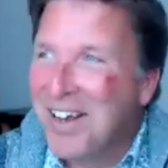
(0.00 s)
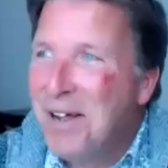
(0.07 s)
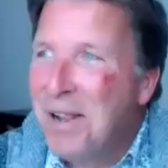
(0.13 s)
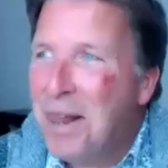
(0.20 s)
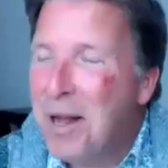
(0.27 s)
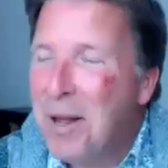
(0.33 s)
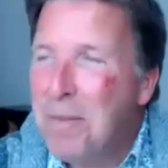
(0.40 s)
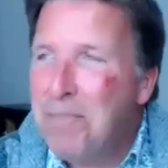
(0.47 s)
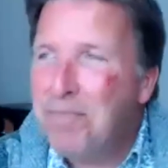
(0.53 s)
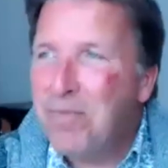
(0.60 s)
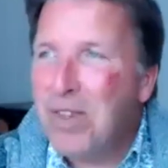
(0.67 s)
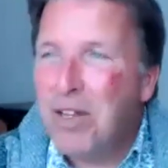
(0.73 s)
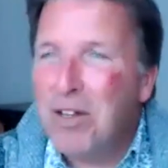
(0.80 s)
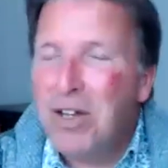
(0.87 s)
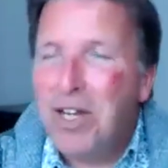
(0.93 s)
Um,
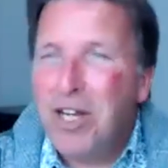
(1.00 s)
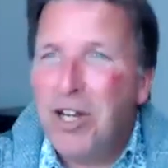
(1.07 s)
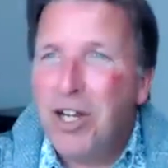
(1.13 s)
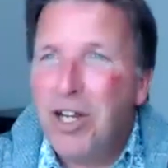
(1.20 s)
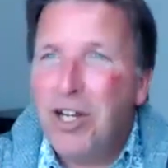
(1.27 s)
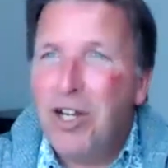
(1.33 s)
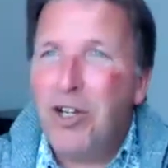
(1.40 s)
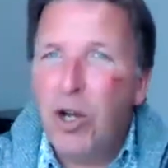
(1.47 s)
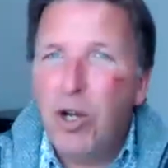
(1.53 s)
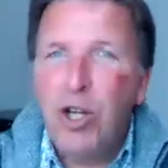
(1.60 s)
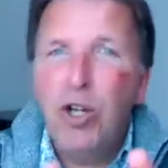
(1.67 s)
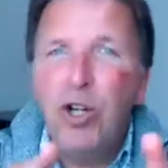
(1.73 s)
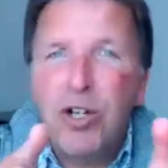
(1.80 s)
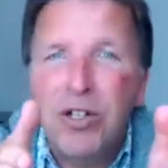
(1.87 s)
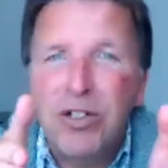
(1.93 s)
you know, you
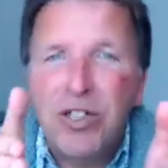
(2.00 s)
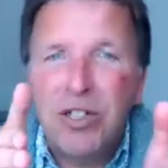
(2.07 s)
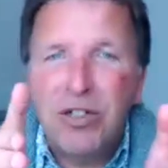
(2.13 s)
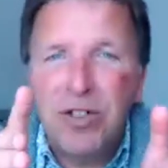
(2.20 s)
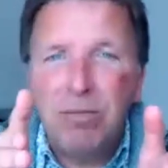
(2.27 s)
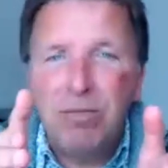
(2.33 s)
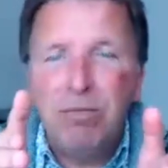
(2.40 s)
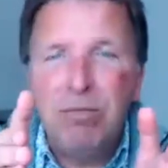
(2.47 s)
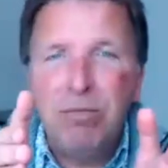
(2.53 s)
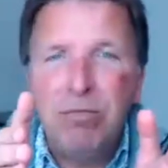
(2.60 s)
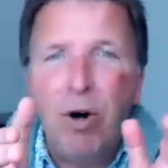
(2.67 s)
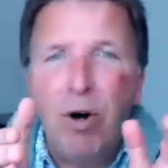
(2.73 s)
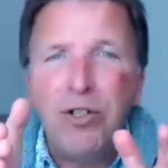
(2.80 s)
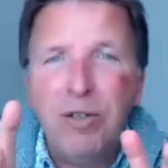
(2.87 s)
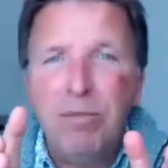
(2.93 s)
look at the
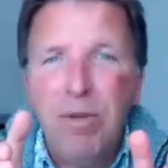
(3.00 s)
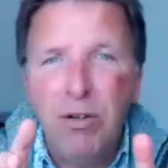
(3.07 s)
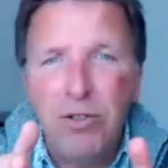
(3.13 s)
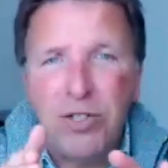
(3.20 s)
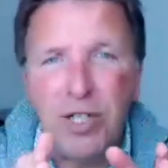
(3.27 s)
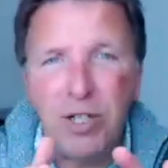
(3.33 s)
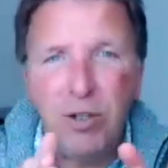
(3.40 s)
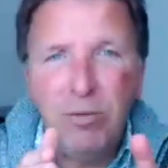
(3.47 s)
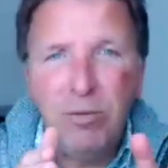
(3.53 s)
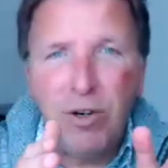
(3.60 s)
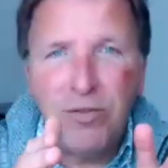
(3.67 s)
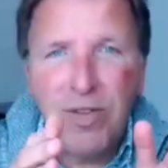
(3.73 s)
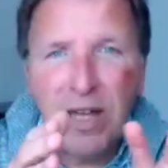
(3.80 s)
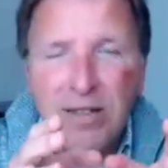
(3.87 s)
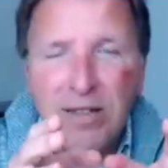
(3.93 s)
modern music. You've
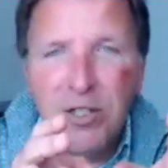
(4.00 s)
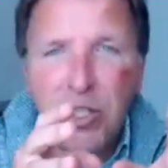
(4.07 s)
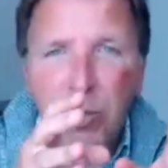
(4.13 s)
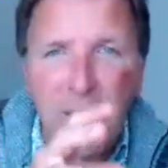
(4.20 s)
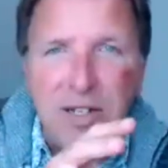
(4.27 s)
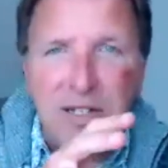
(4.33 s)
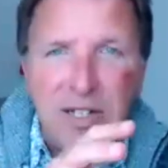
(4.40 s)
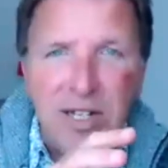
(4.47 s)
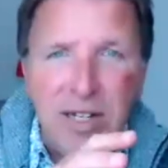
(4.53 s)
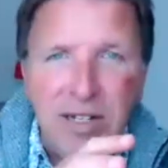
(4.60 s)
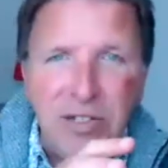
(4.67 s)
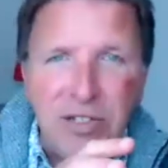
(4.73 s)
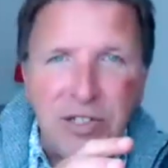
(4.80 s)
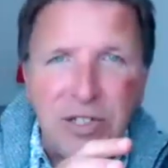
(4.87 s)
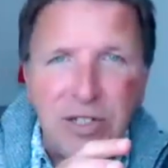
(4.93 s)
got that the
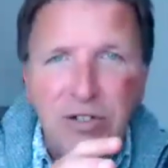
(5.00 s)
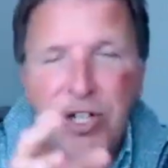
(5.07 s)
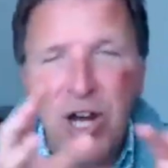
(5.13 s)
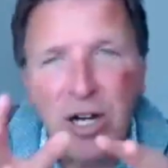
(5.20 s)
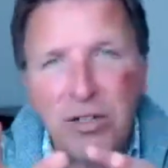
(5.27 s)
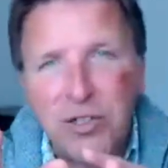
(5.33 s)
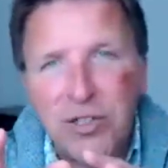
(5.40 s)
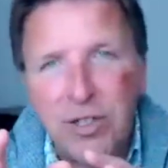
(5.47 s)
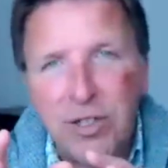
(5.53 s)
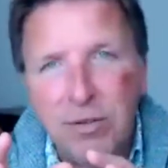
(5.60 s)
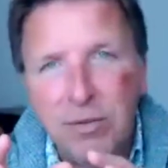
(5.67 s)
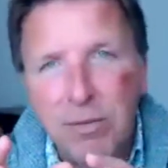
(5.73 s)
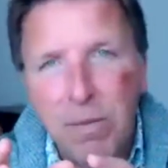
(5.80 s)
twenties Charleston,